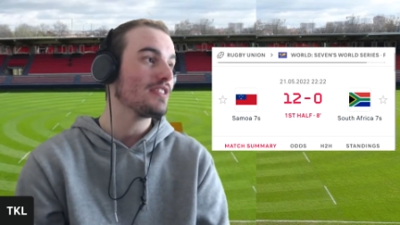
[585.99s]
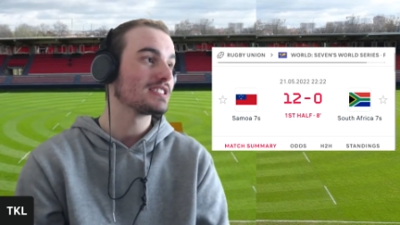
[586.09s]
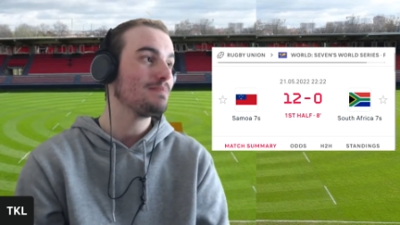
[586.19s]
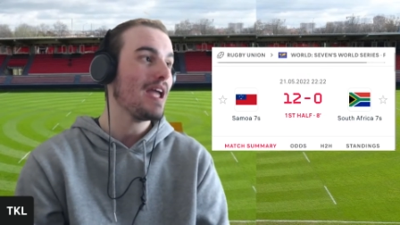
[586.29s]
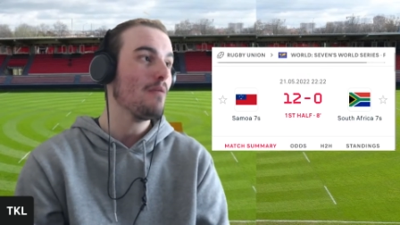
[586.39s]

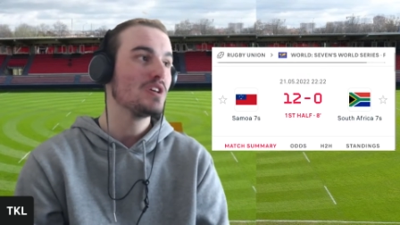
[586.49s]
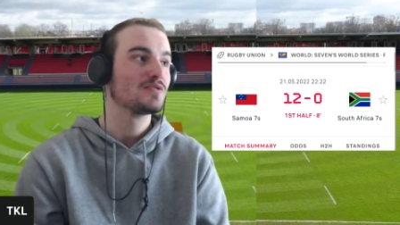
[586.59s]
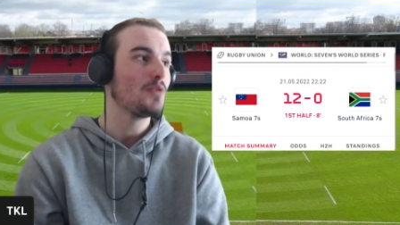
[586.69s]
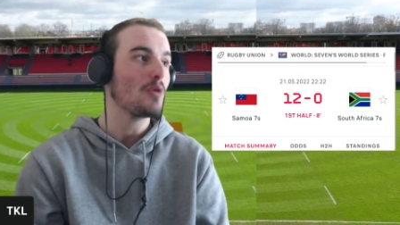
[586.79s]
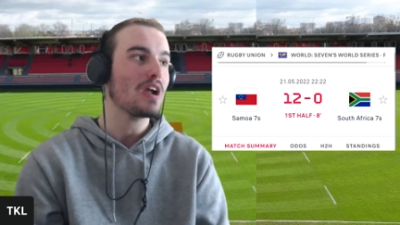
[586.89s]
This man
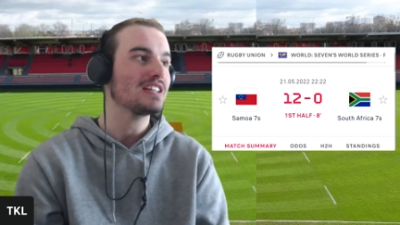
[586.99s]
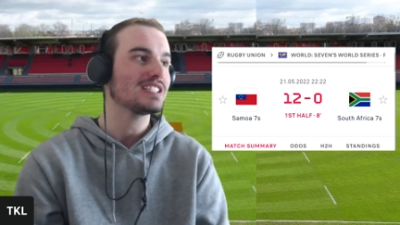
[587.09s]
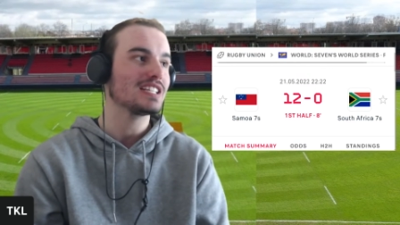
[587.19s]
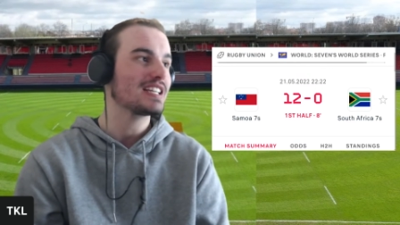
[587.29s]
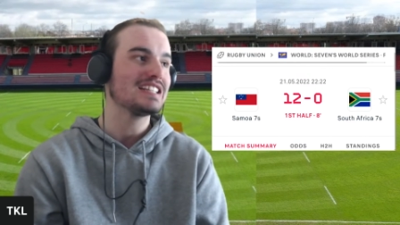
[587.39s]
wins foot
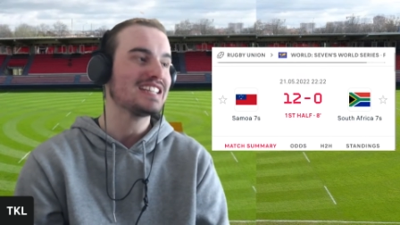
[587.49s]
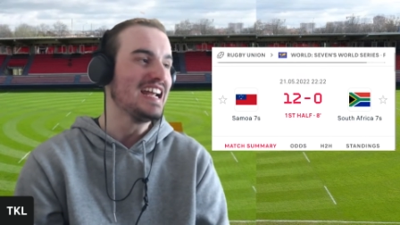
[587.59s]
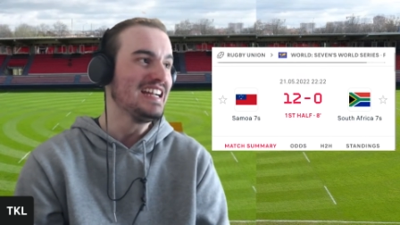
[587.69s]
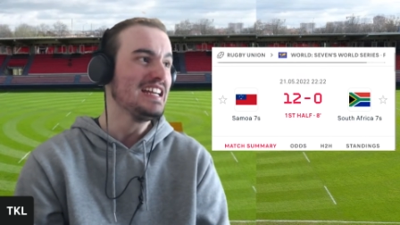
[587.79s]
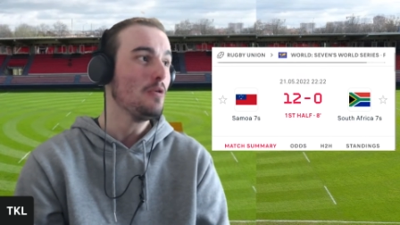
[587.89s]
races against
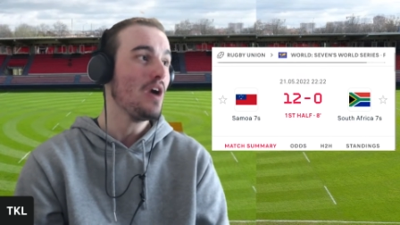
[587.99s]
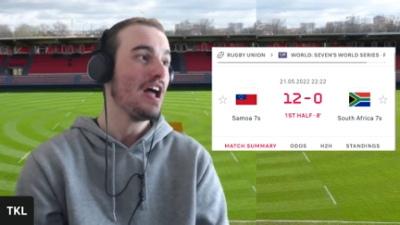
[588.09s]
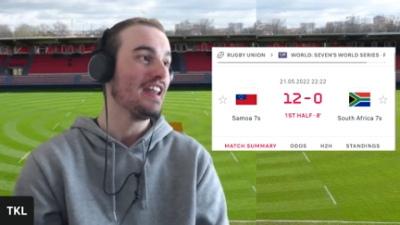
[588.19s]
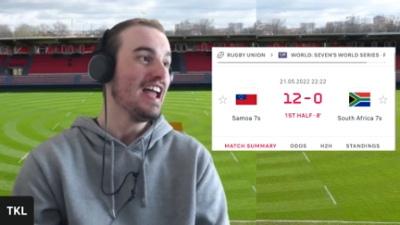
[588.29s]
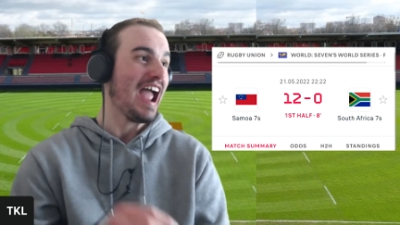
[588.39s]

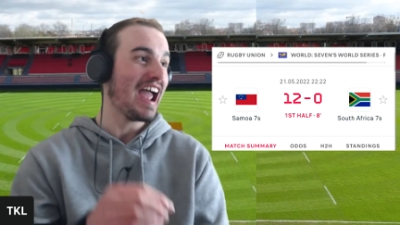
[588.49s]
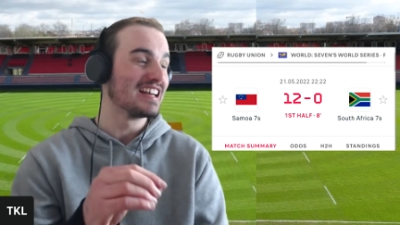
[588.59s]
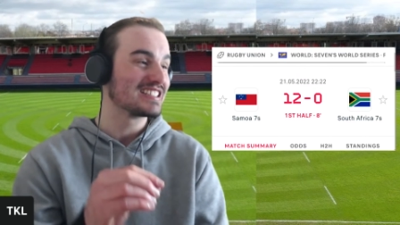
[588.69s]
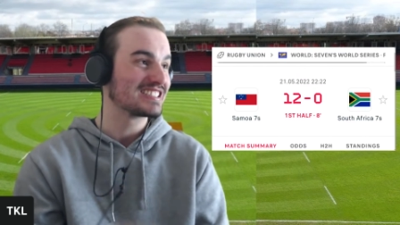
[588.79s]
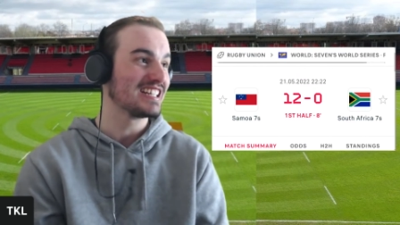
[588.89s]
anyone, and
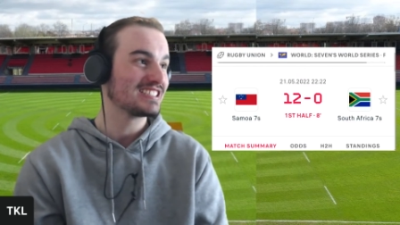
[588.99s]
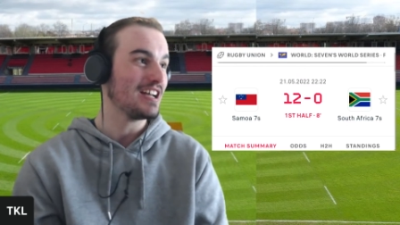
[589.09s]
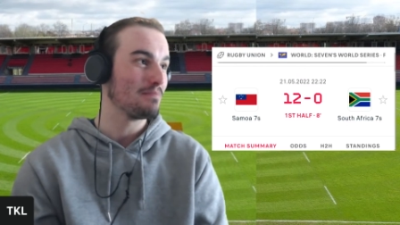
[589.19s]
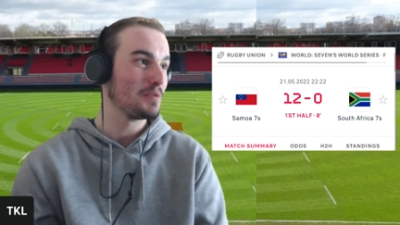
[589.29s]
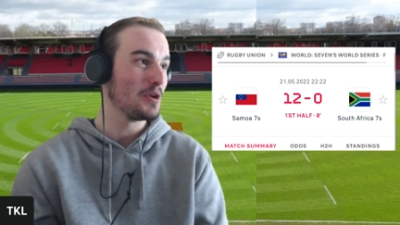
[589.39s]
it sits
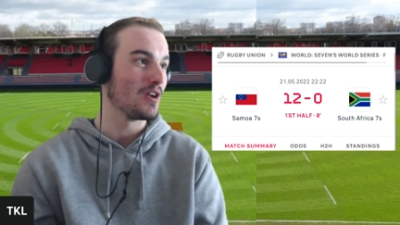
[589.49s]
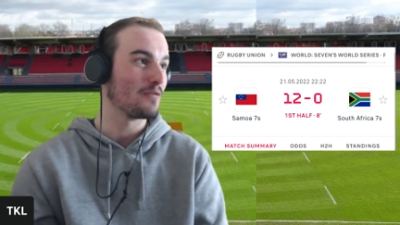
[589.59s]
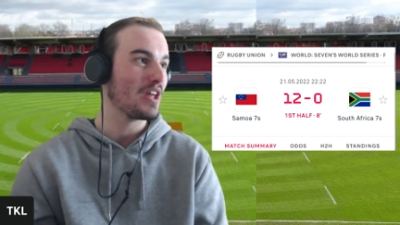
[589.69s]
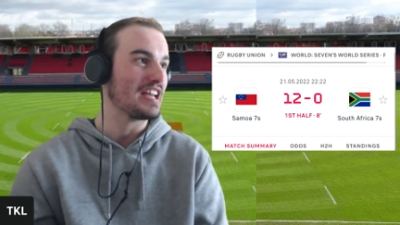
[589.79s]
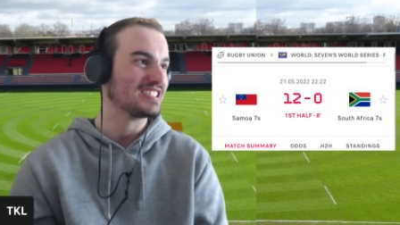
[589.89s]
up beautifully.